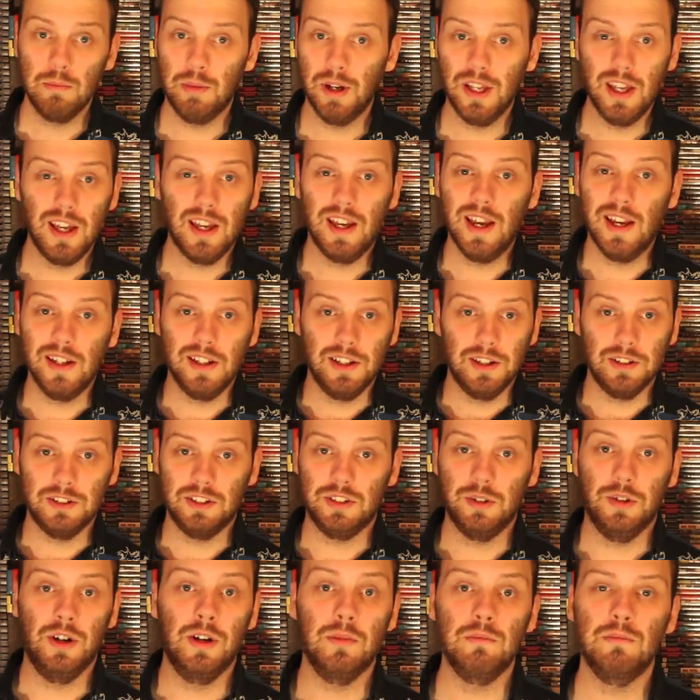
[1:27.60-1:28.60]
But you get
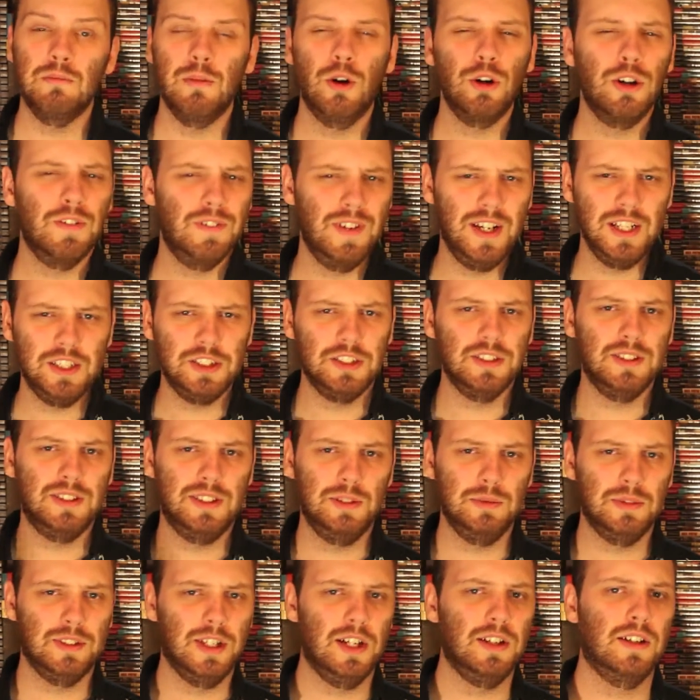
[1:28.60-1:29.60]
used to it. Motivation
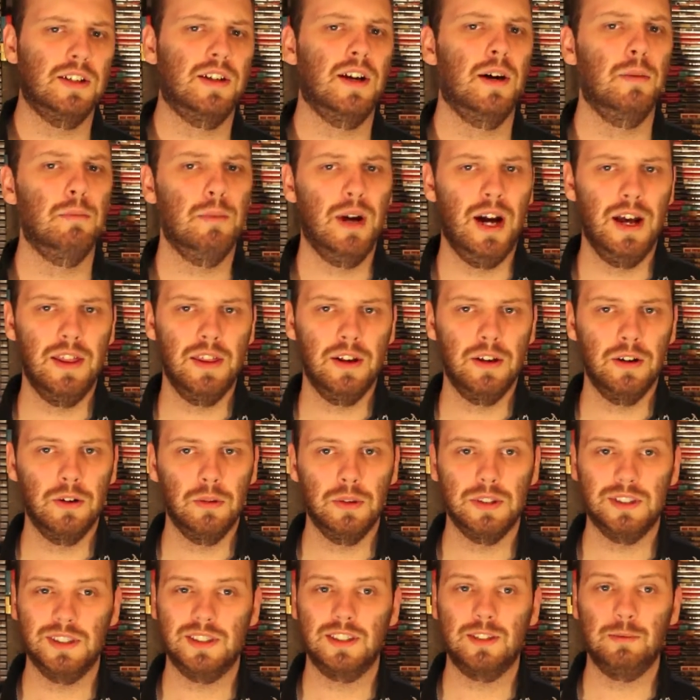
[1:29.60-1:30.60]
seems hard to come by though,
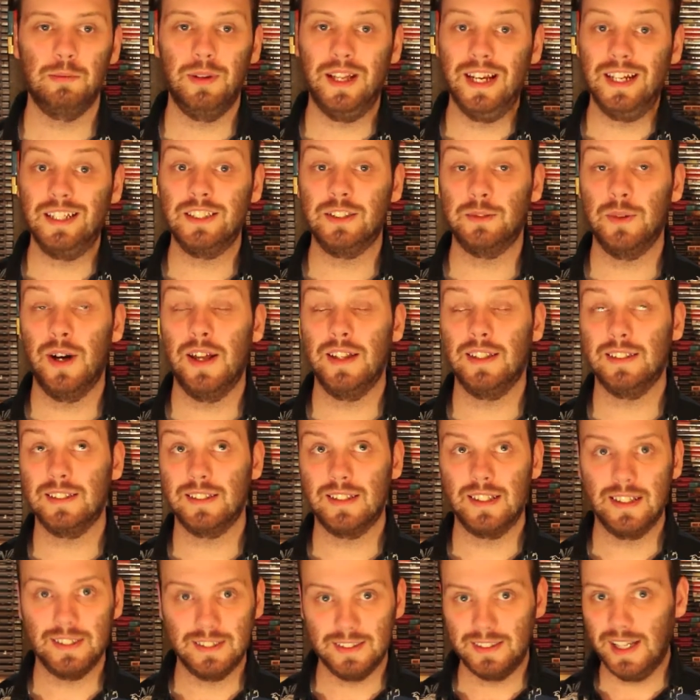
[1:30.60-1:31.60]
which explains why this
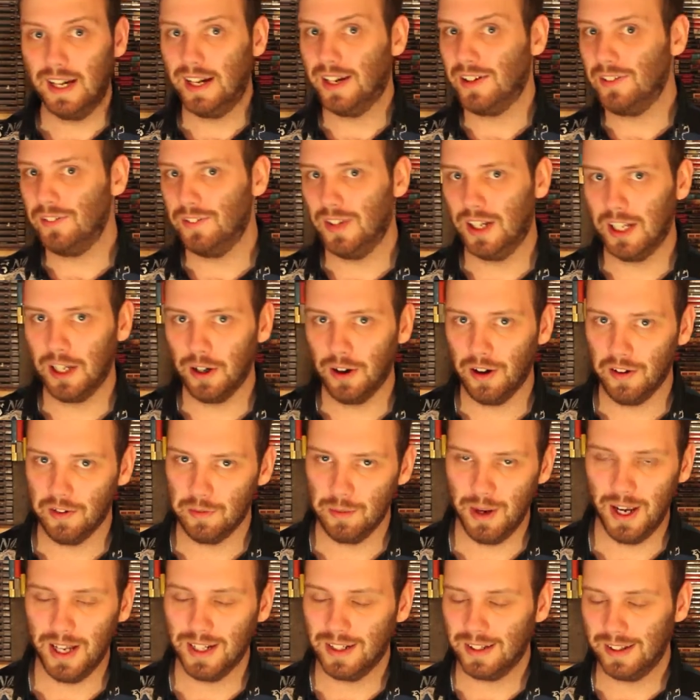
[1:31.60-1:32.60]
is the second video I've
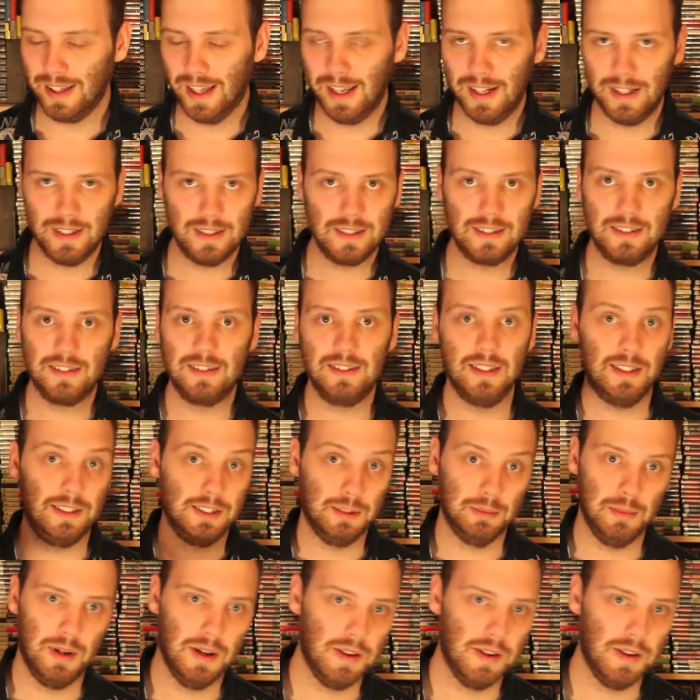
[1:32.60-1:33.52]
made in like 6